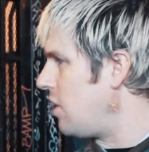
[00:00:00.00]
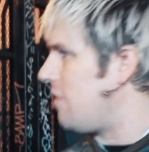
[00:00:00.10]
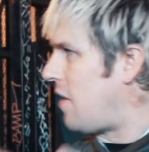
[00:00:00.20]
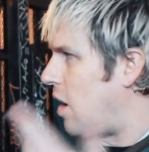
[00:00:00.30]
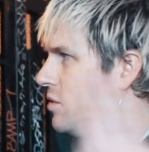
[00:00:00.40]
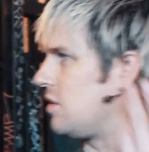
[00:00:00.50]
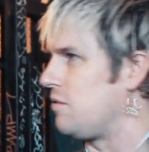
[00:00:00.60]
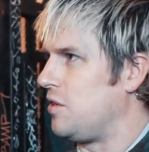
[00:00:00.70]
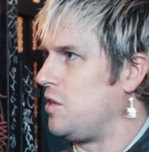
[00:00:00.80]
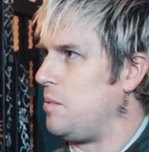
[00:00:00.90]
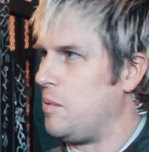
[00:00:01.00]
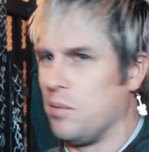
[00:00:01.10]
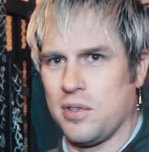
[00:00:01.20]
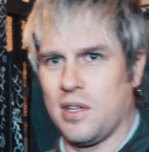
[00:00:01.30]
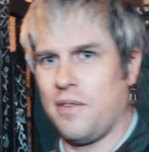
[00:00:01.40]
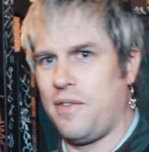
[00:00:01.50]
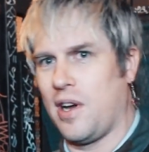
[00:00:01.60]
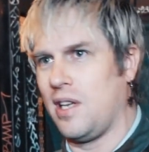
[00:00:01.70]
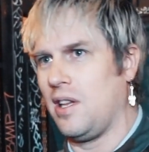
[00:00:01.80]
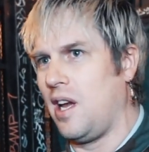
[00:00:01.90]
have housing for these people, so they
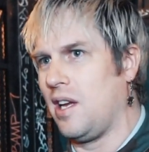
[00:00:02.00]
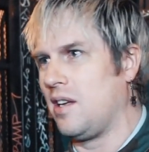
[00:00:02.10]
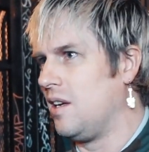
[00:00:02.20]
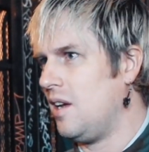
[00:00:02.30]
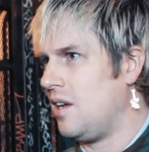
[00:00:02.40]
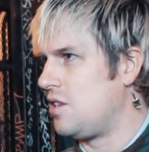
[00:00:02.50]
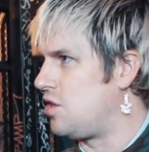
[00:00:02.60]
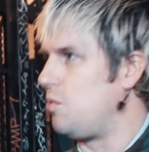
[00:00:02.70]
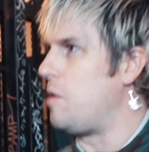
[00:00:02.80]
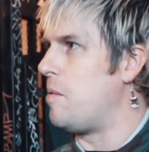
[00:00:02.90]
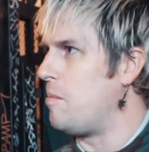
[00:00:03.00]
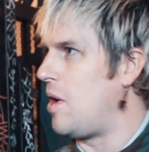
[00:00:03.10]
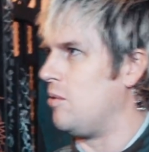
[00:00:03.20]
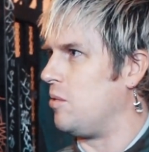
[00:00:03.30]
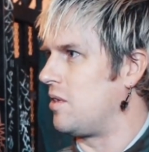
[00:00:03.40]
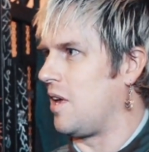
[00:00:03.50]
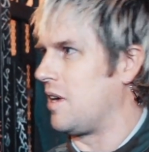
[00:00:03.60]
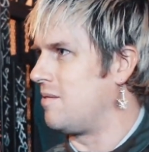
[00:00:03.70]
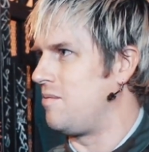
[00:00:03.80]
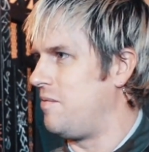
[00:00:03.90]
fucking like sweep them out with like
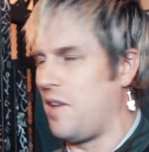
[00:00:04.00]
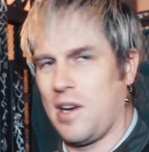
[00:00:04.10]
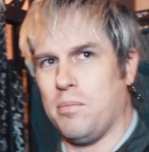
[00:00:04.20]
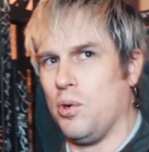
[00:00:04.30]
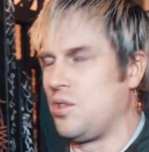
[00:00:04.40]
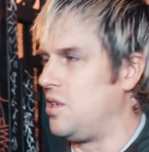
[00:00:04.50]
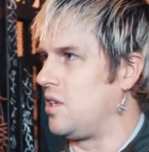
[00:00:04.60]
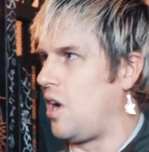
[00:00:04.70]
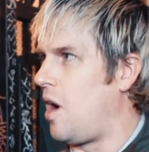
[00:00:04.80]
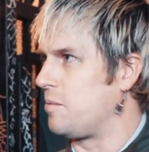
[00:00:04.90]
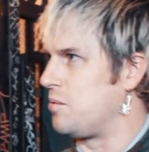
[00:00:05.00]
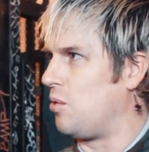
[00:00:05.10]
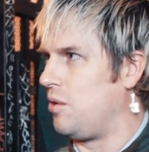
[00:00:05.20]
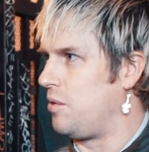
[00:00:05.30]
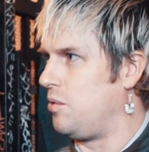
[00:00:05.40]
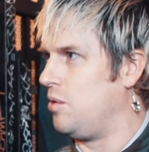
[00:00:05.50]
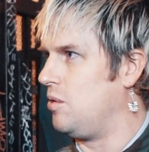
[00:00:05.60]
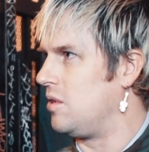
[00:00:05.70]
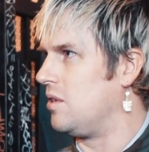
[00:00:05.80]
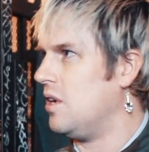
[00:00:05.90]
fucking bullshit cops rolling through
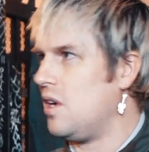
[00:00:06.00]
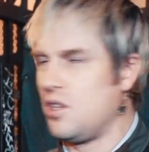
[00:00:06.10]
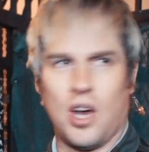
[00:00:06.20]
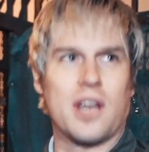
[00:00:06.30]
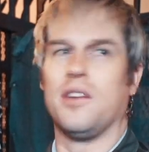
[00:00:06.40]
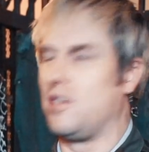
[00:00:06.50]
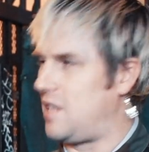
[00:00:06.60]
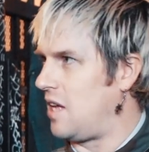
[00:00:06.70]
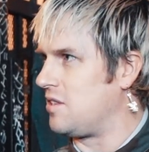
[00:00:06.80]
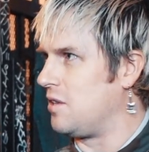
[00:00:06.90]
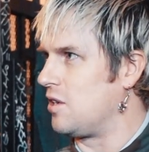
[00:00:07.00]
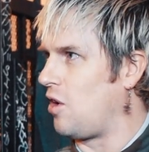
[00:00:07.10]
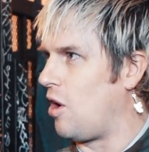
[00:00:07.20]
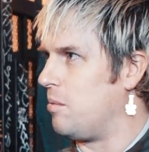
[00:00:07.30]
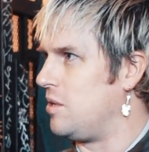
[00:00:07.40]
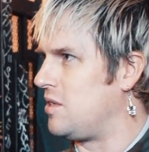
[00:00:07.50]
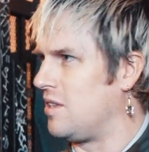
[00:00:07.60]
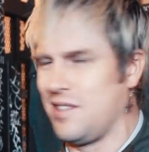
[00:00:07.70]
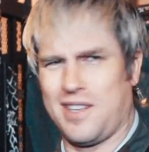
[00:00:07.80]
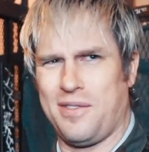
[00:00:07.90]
and chucking their tents in the garbage and
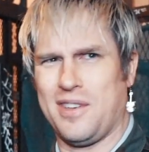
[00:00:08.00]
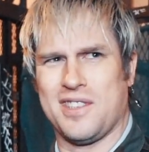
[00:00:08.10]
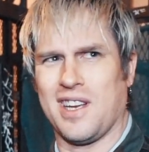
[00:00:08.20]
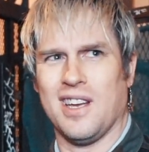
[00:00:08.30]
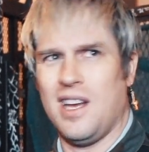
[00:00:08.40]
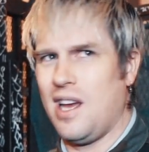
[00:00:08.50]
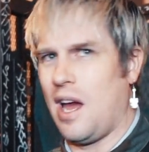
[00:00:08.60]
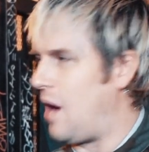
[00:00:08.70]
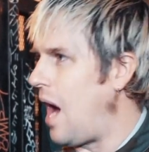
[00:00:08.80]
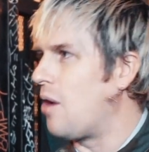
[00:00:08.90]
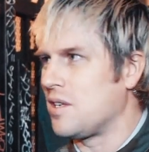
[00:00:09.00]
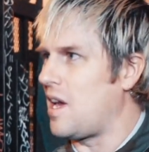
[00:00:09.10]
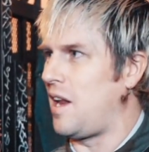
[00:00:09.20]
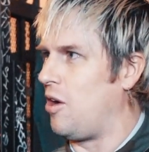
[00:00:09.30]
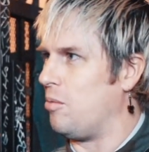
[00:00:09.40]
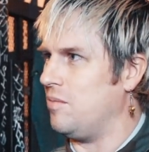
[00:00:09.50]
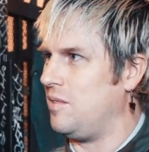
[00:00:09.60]
all this stuff. And it's like, how does that help?